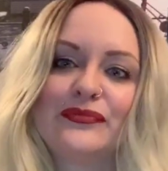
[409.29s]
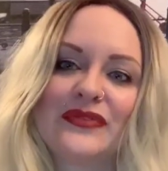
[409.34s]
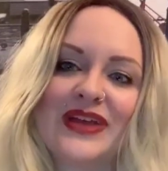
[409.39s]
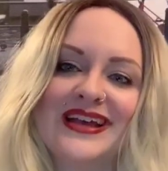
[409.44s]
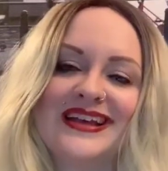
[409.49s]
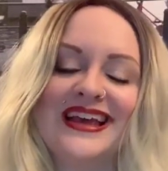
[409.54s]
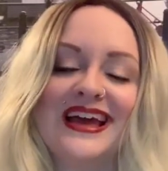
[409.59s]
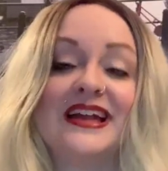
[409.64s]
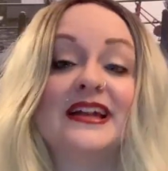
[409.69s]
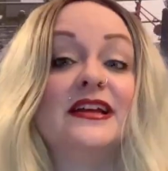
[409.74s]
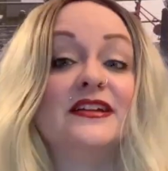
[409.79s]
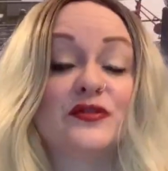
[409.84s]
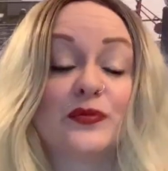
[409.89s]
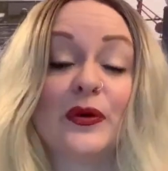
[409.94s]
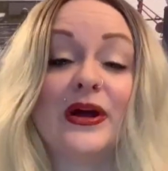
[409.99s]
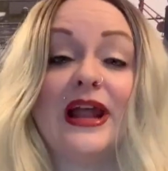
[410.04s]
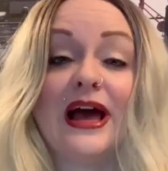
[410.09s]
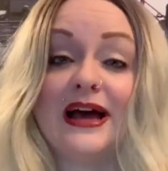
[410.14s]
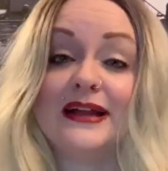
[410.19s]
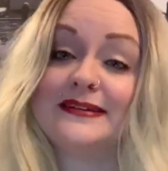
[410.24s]
again, it's
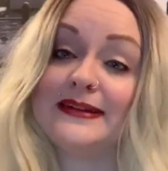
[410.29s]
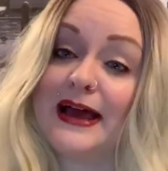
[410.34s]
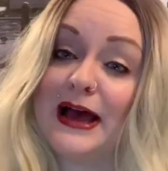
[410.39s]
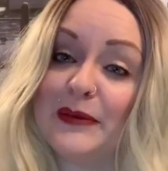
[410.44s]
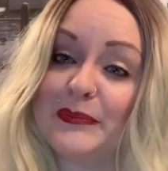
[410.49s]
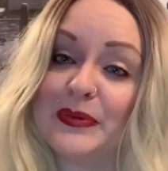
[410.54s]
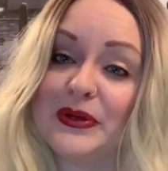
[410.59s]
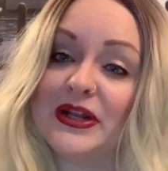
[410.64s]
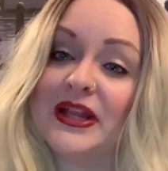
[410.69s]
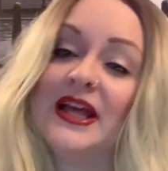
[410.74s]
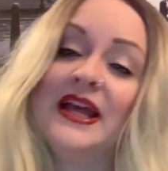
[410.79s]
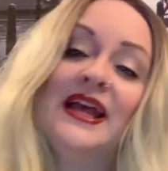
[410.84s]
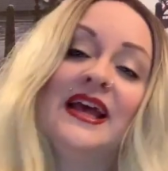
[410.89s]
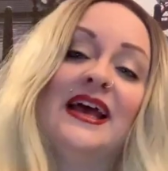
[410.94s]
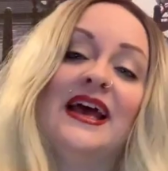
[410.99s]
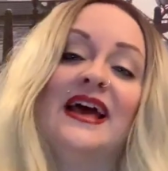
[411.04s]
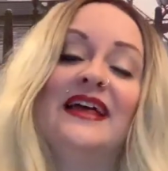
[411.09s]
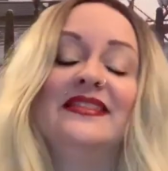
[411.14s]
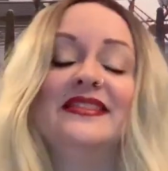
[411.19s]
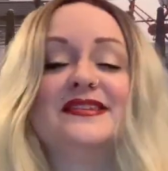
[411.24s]
what had to happen,
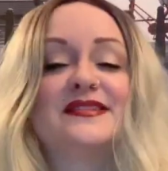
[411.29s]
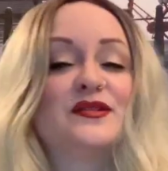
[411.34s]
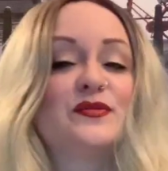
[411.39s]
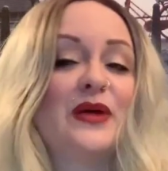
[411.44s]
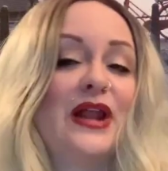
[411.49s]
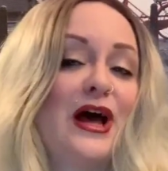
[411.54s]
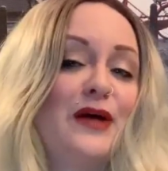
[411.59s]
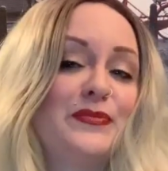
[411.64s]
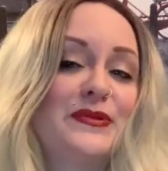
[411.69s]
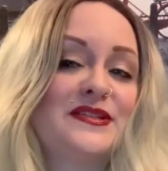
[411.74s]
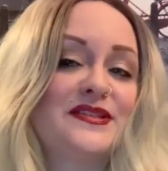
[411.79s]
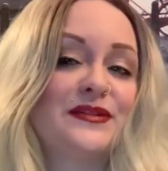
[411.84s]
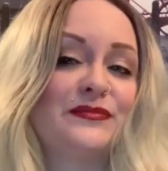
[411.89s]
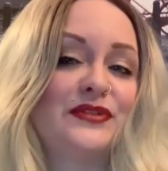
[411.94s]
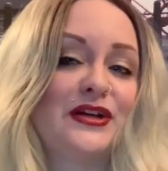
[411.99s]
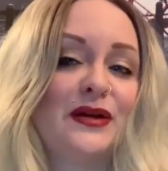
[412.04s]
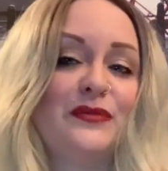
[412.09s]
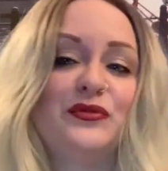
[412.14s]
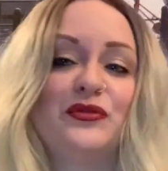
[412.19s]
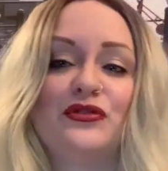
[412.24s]
and this is what happens
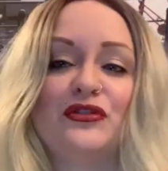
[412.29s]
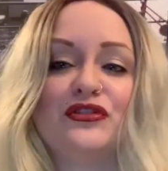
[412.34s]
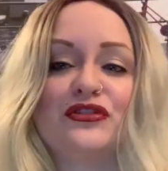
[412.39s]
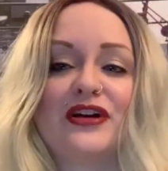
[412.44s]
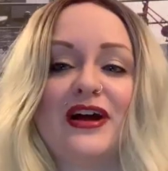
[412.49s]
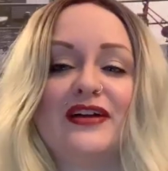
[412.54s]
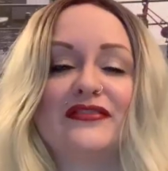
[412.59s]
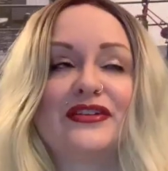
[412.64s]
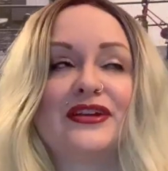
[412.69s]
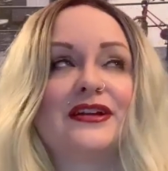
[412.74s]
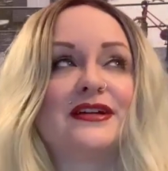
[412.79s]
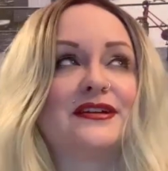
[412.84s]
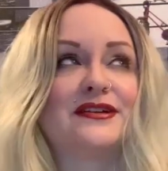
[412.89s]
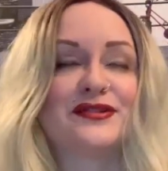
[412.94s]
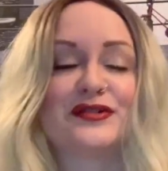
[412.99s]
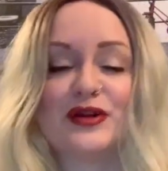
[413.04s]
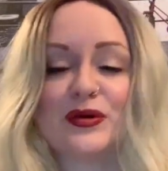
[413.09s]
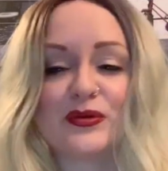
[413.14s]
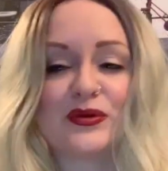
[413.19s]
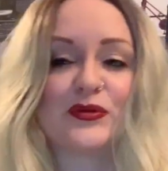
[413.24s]
sometimes when you're traveling. It
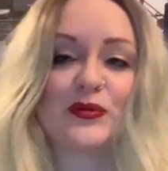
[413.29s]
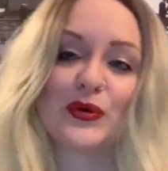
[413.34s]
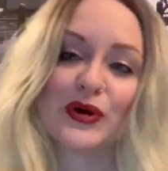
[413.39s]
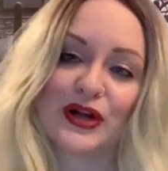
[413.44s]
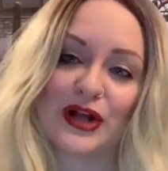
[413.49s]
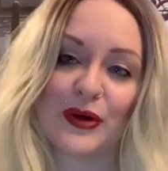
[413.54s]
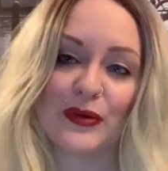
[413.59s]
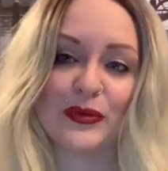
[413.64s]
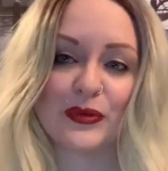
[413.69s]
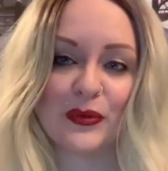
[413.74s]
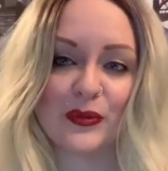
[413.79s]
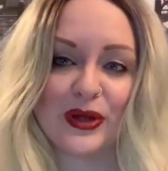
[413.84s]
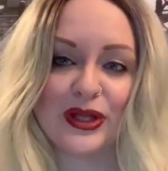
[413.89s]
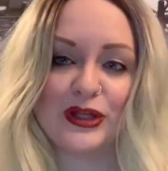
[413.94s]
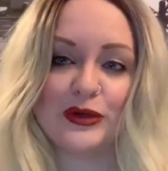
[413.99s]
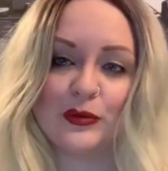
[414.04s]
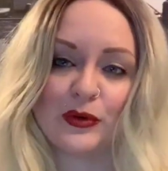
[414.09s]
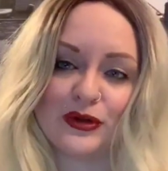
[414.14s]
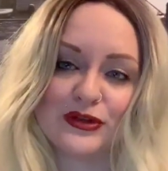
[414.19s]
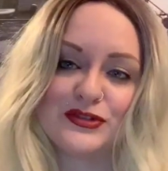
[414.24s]
doesn't always work out the way
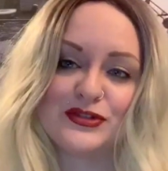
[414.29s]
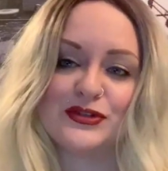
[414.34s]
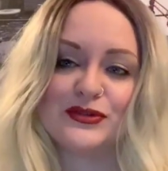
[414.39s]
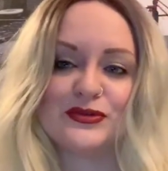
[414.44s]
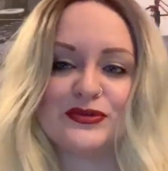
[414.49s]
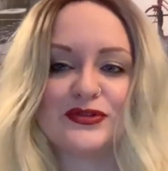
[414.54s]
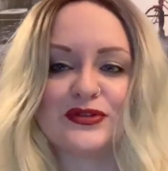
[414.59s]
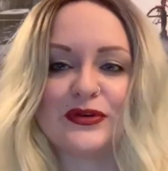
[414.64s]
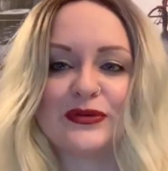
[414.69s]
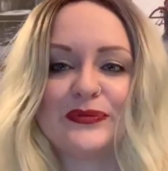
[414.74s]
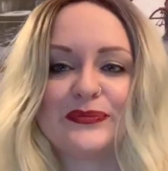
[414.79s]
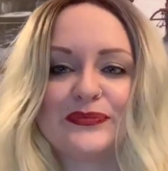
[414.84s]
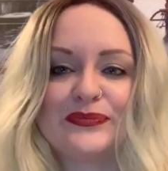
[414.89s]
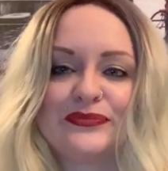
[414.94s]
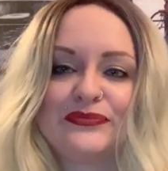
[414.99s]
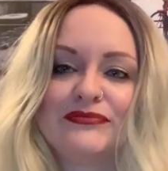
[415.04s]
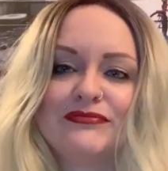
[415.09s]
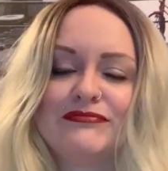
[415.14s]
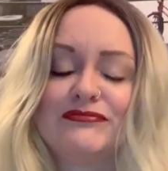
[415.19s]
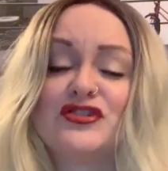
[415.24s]
you want to, so
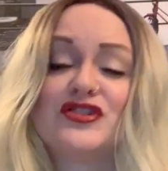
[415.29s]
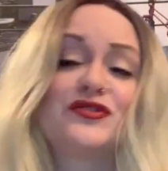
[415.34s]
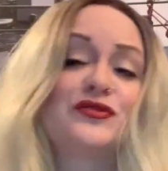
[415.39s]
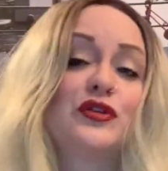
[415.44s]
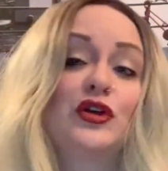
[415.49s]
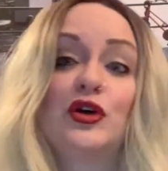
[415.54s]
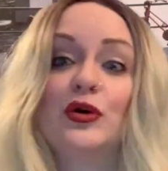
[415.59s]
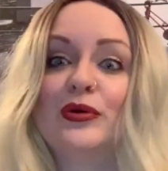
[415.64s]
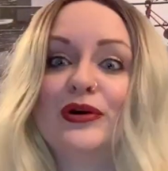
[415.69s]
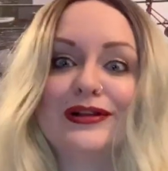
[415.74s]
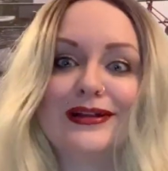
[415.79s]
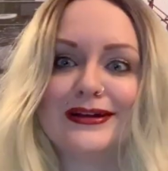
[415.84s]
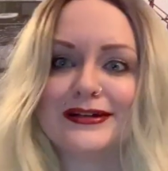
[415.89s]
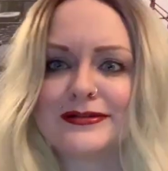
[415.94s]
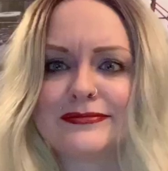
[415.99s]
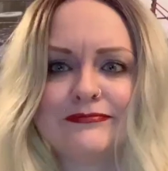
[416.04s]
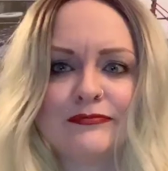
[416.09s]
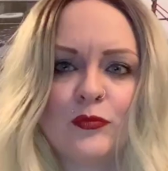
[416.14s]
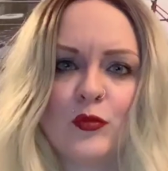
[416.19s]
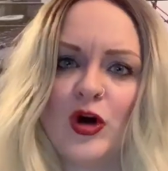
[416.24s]
just Google
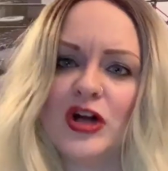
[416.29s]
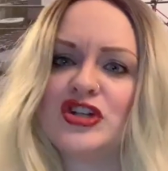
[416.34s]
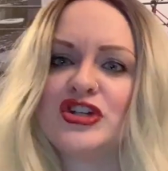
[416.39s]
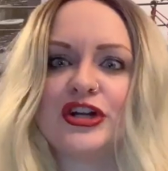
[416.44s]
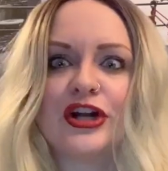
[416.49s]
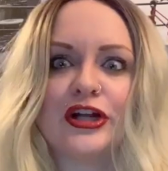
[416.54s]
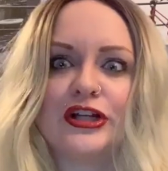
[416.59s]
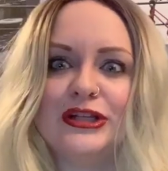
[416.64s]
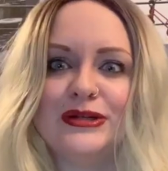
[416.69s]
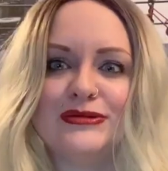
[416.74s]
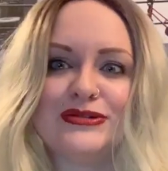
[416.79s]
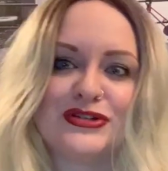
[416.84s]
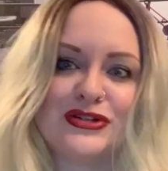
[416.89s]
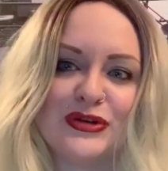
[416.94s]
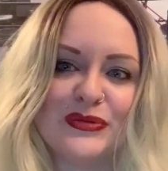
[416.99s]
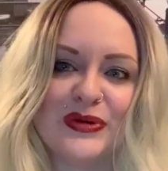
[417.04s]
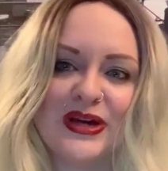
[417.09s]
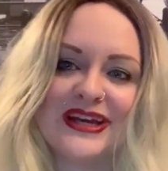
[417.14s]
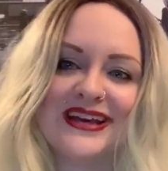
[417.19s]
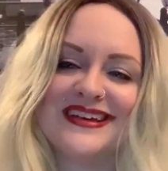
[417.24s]
it, watch it on
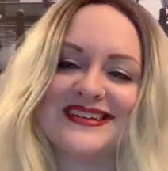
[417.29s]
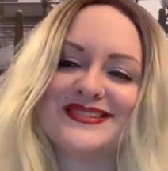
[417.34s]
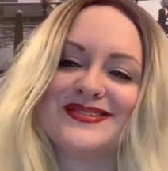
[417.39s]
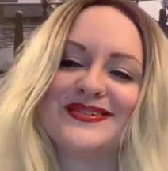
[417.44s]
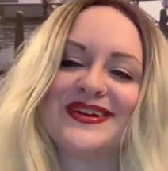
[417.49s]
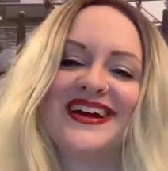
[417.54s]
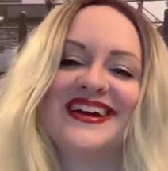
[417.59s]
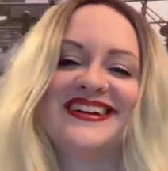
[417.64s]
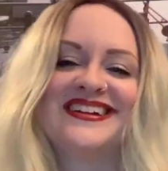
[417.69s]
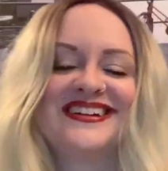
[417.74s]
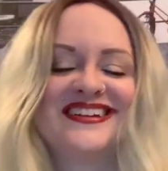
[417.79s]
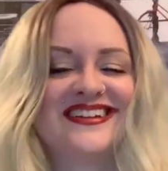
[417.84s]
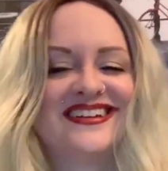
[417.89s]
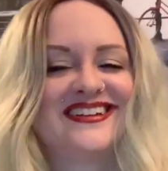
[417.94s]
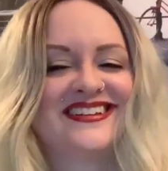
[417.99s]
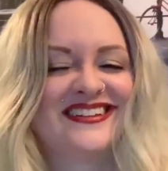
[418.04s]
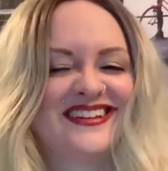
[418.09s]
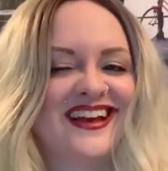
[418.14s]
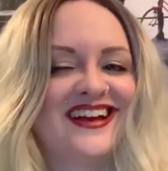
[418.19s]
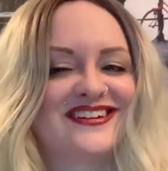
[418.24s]
YouTube, I guess, right?
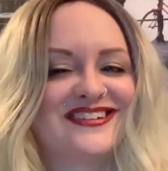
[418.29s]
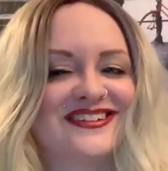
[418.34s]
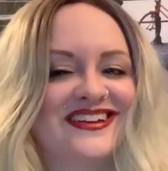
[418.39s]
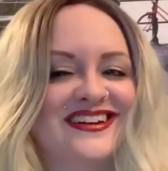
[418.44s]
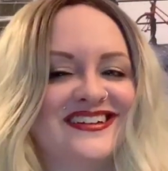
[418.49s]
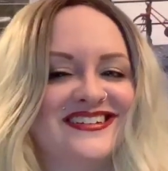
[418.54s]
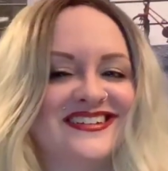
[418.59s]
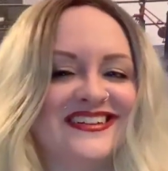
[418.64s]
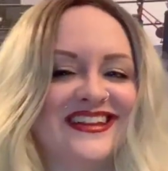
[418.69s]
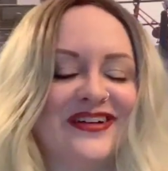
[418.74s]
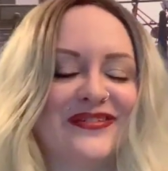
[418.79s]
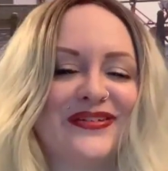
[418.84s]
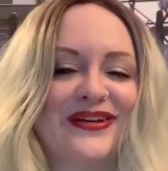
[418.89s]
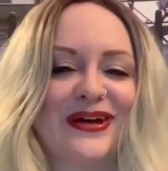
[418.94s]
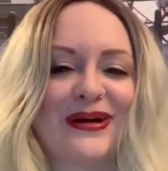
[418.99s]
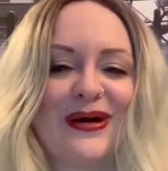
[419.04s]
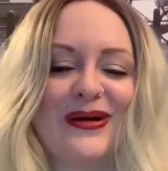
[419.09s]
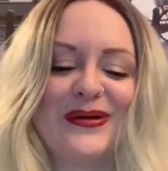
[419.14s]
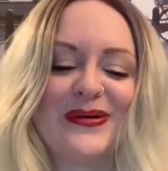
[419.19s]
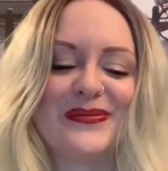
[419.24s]
Actually, I did that when I
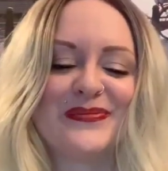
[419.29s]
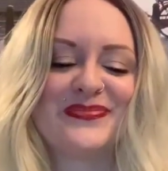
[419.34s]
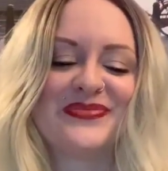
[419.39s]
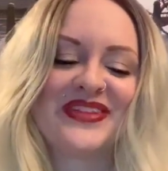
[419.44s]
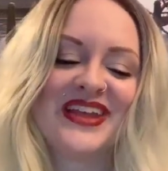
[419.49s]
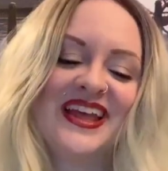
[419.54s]
got home.